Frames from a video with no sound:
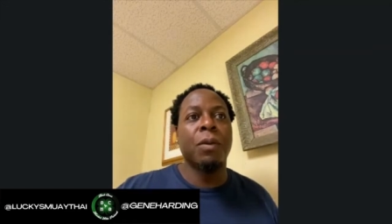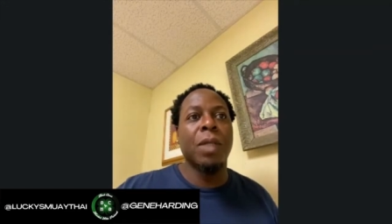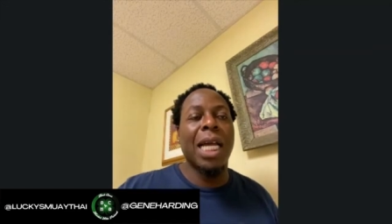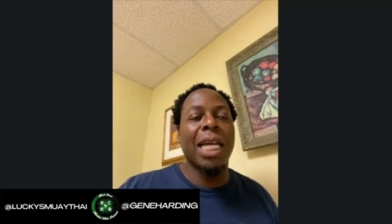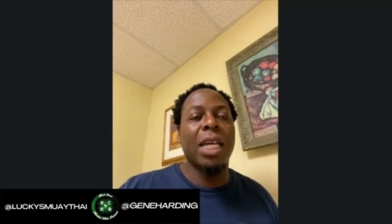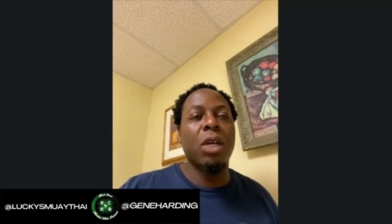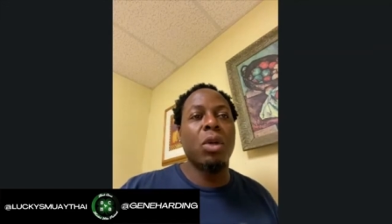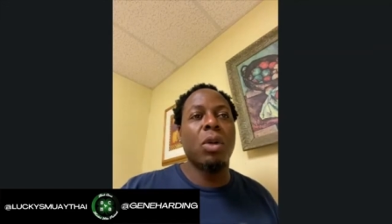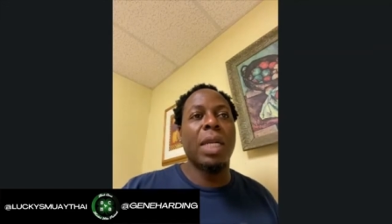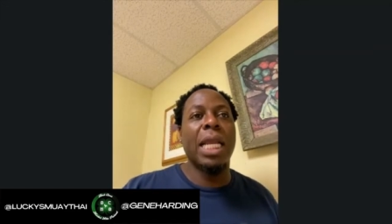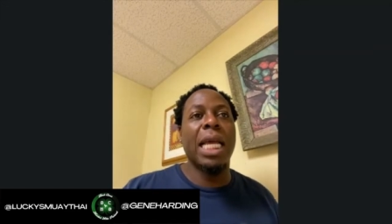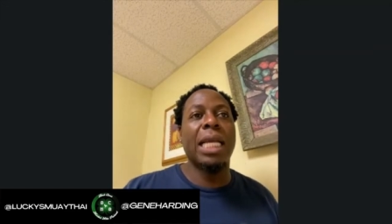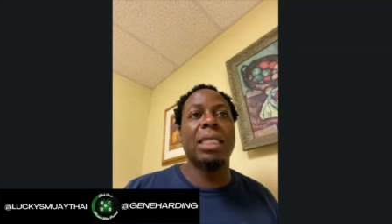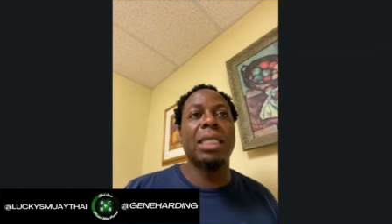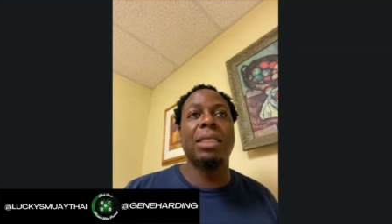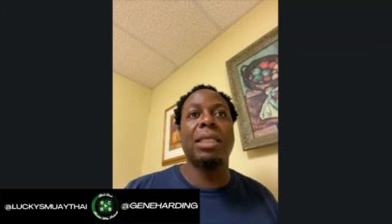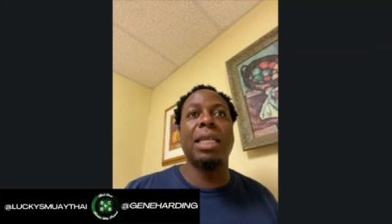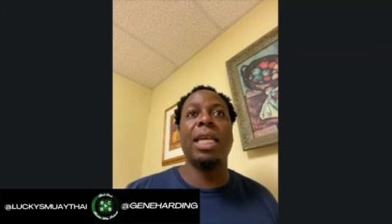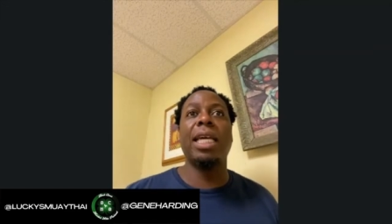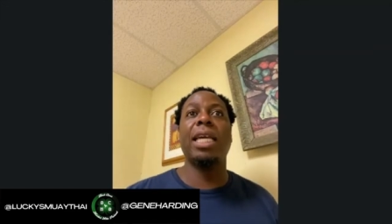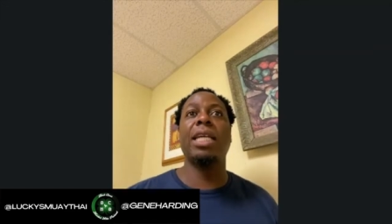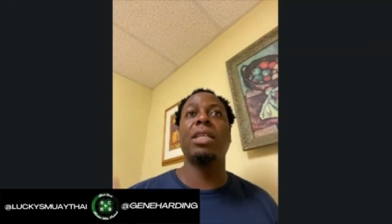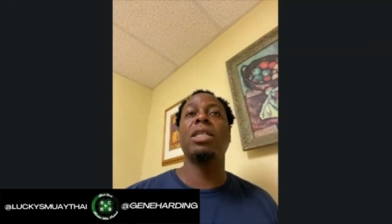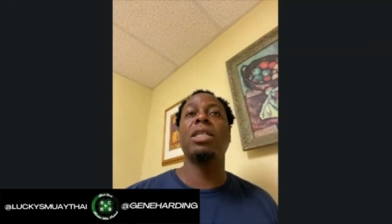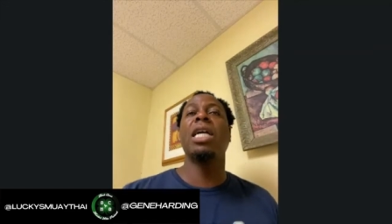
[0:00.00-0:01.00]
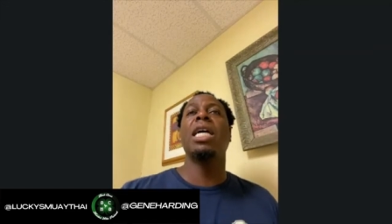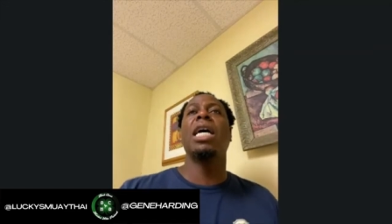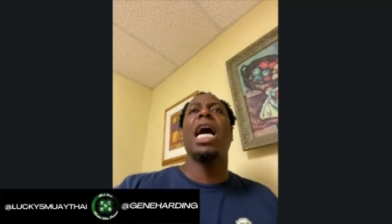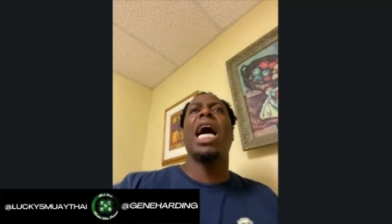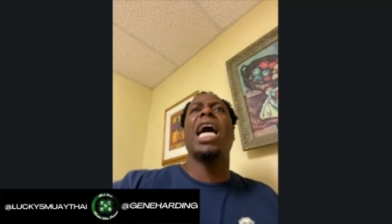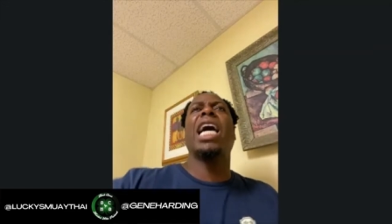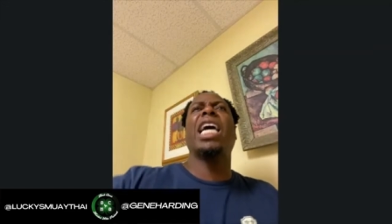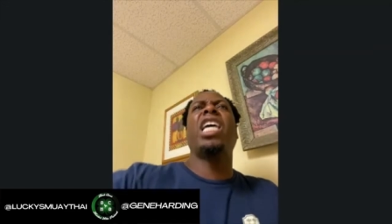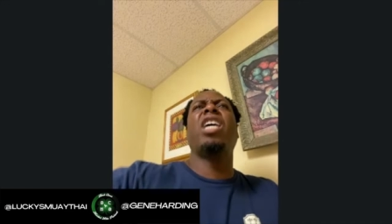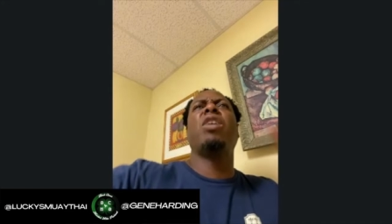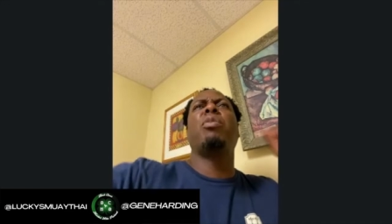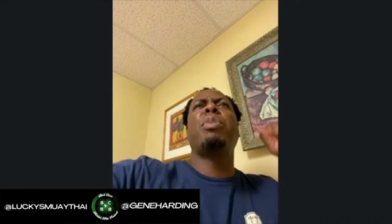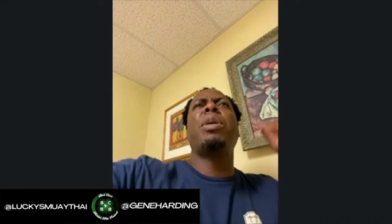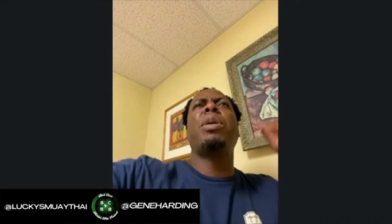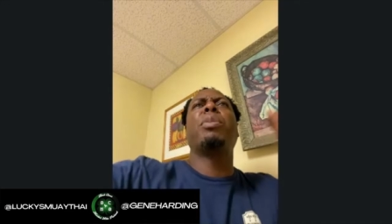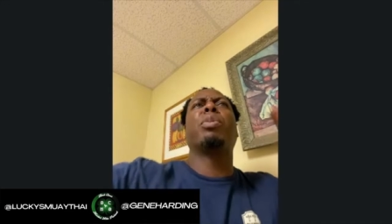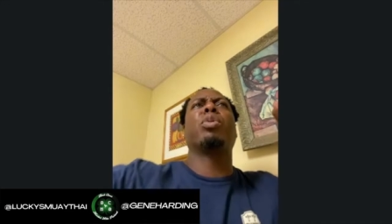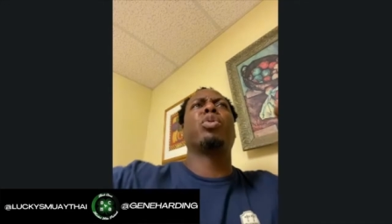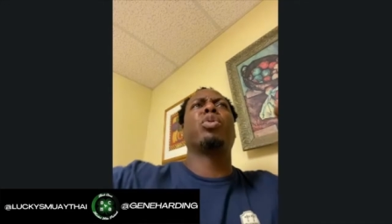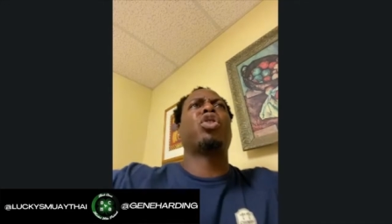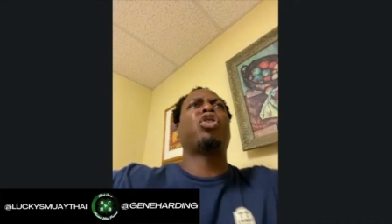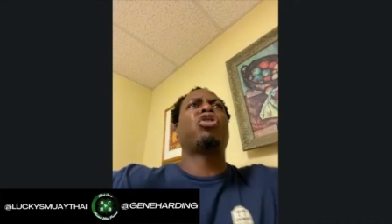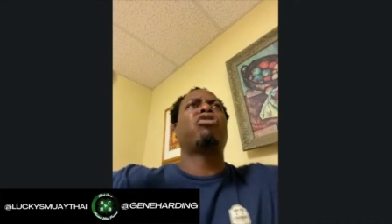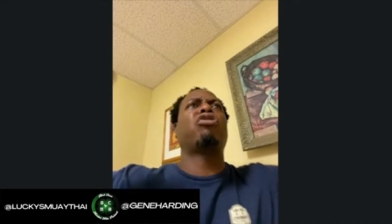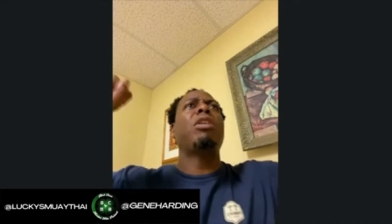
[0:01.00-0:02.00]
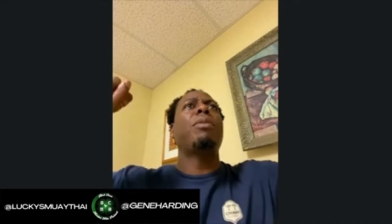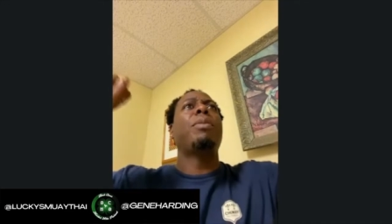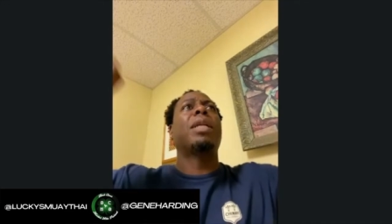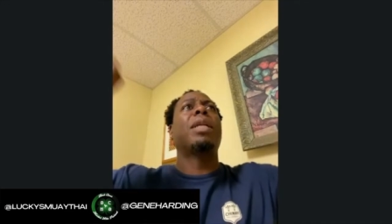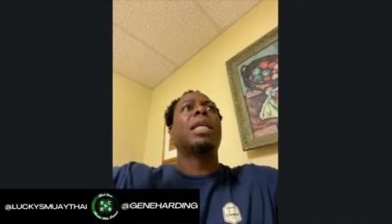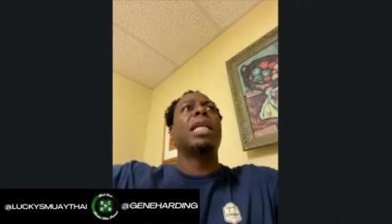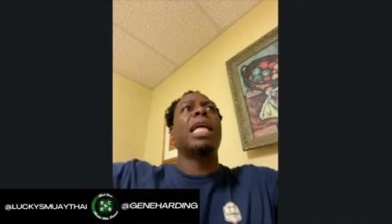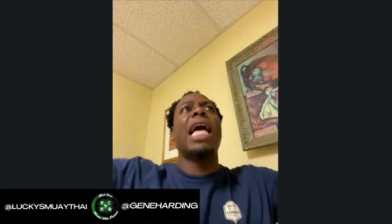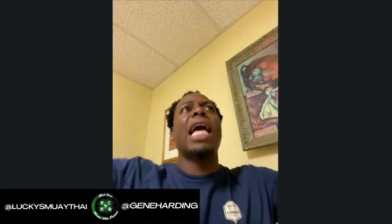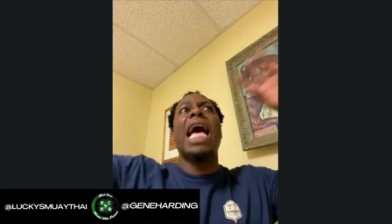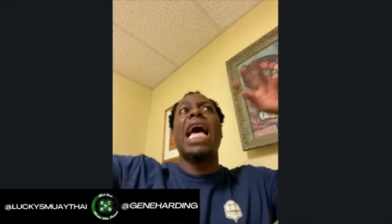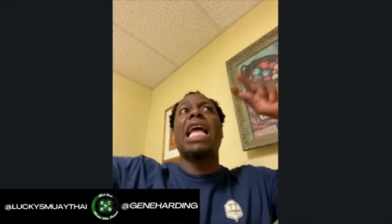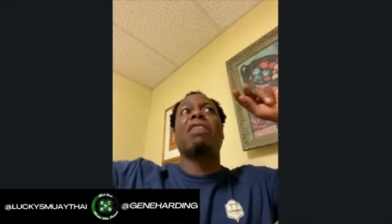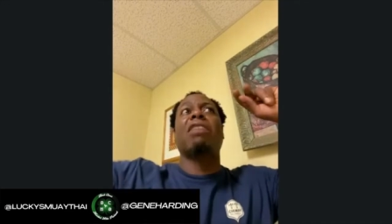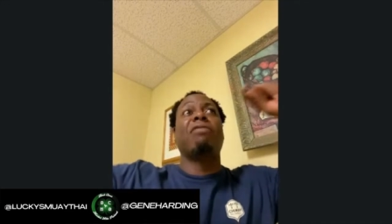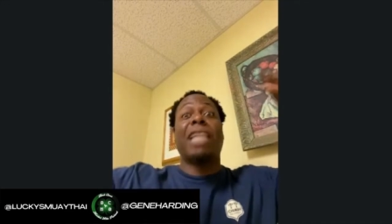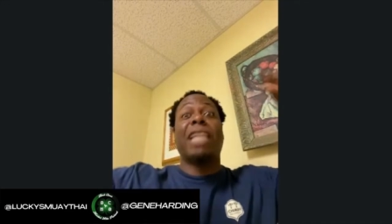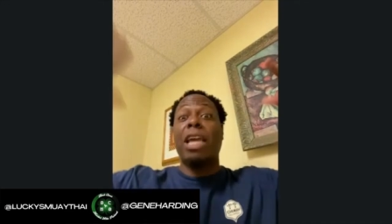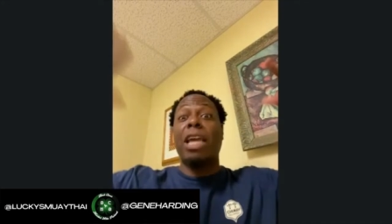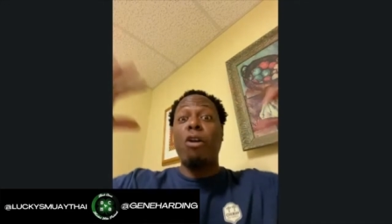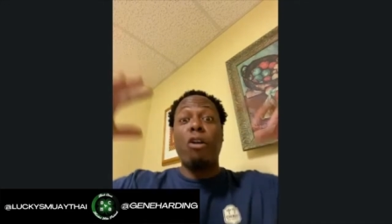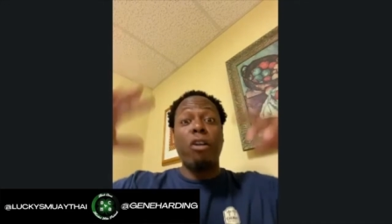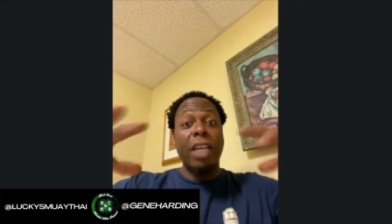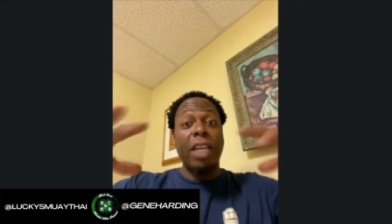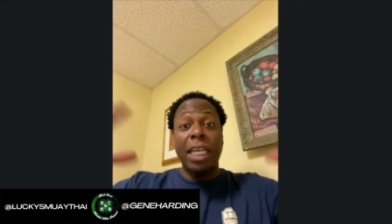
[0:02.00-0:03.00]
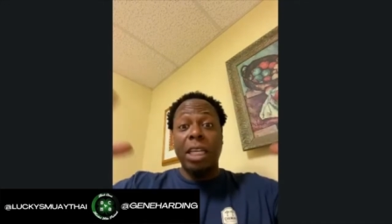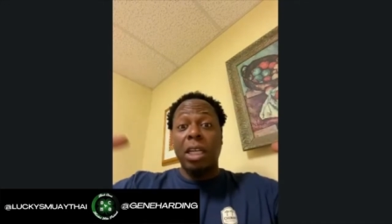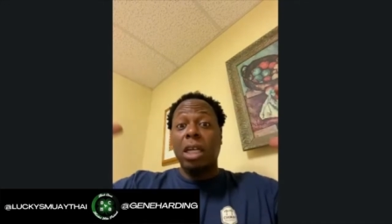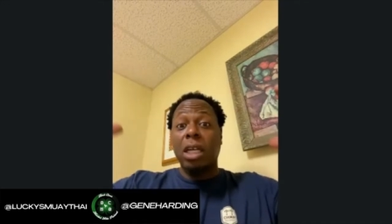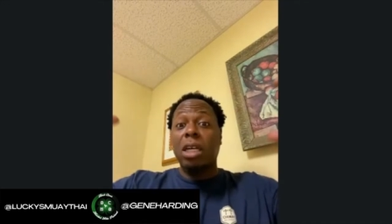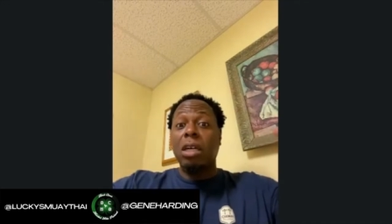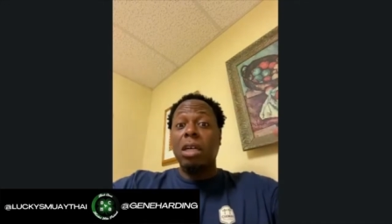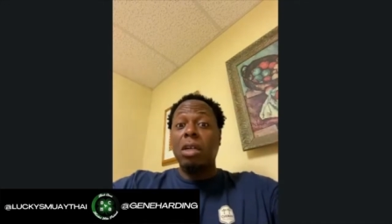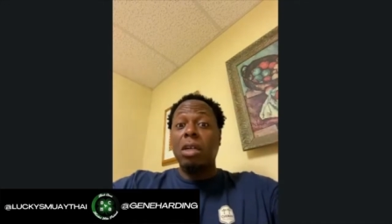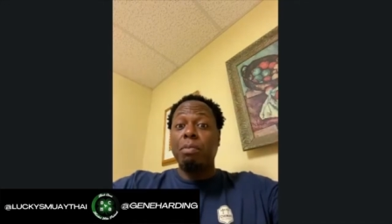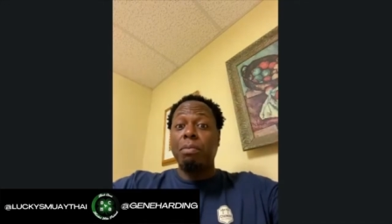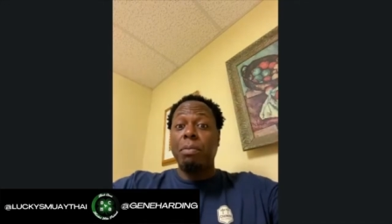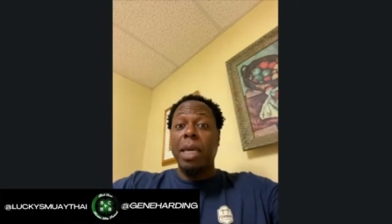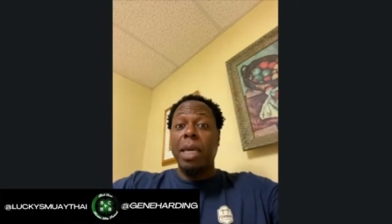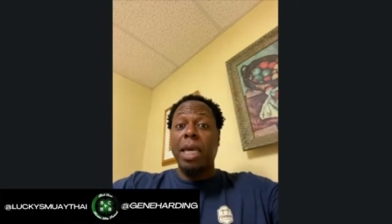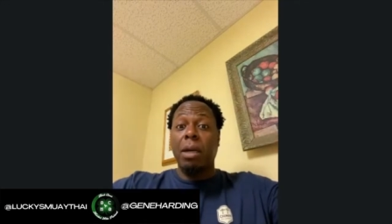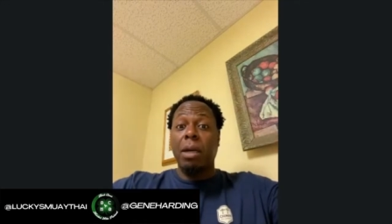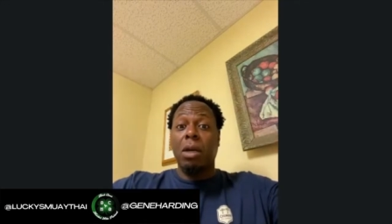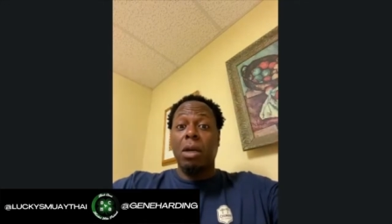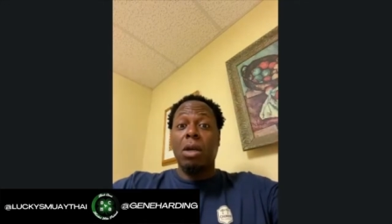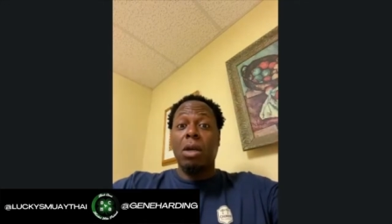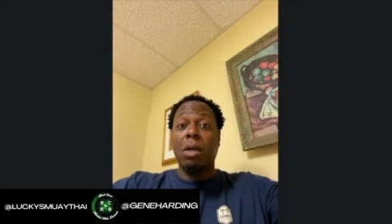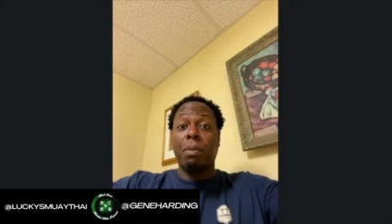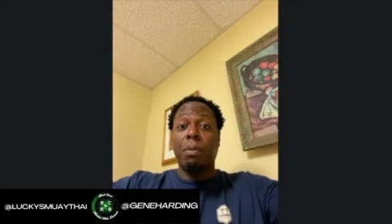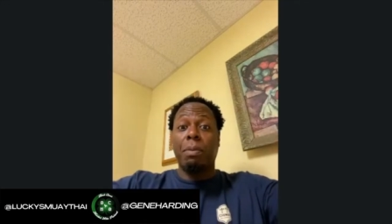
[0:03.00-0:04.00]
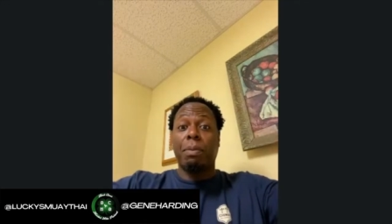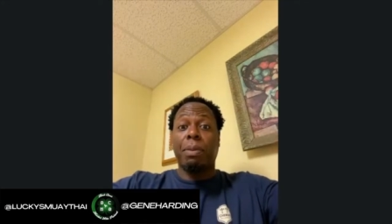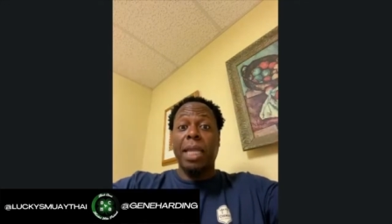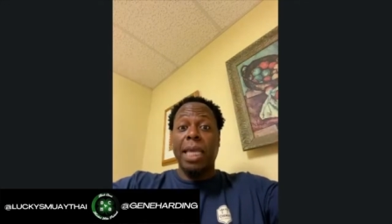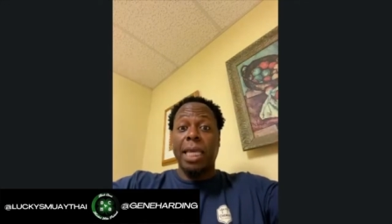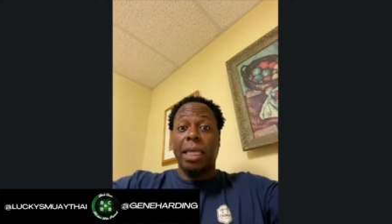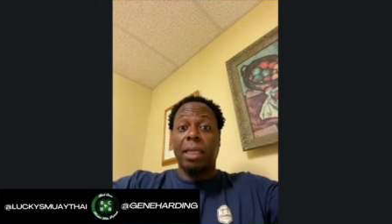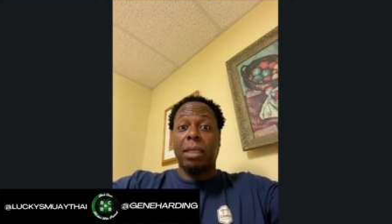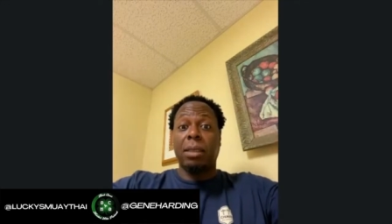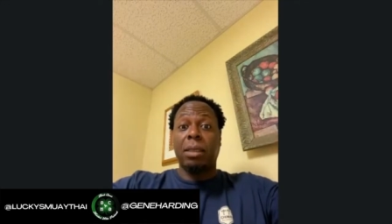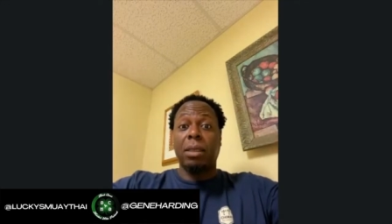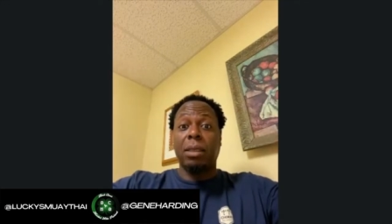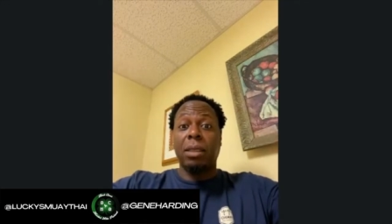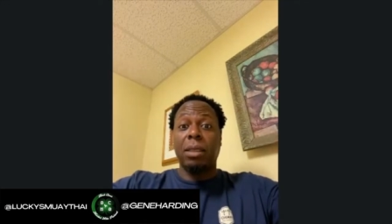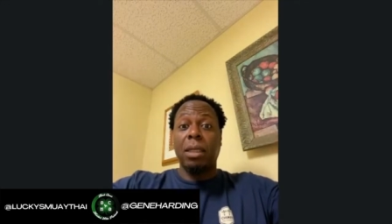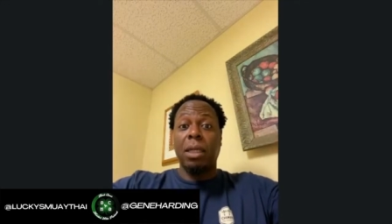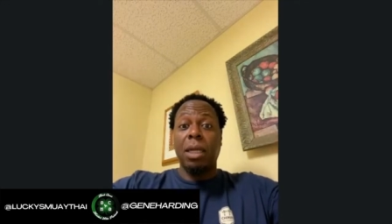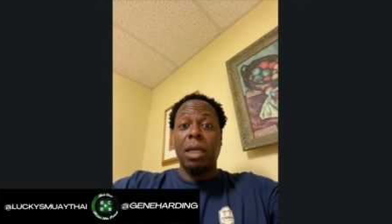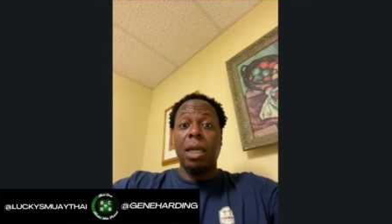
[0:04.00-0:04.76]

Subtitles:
I get on that stage, I hear people screaming and hollering. They already in a good place.